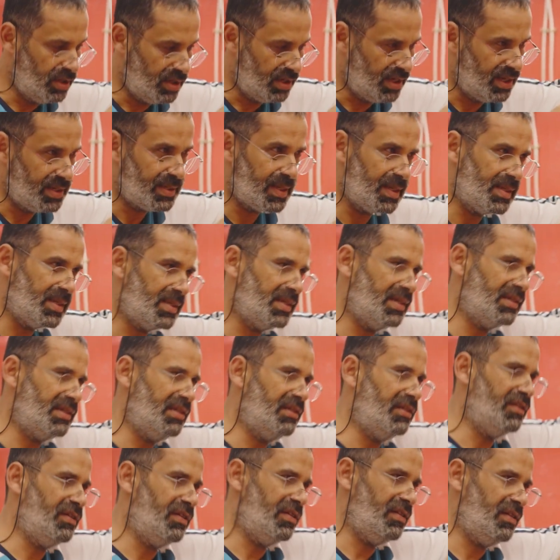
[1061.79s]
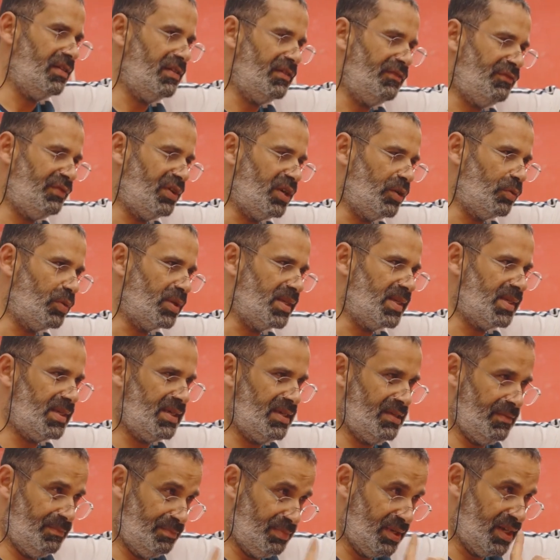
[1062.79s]
as I said, the frequency
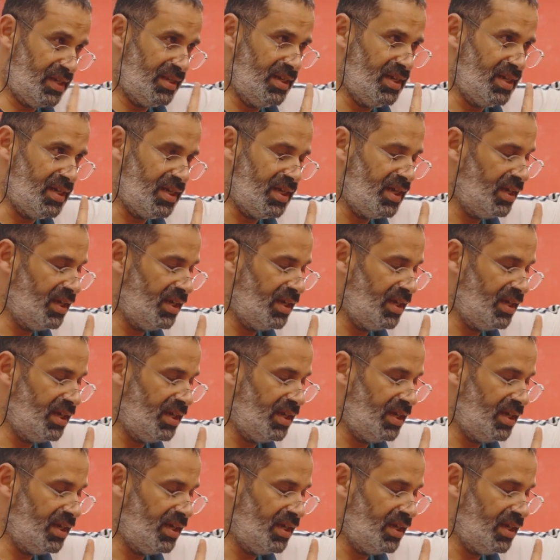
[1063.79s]
per day.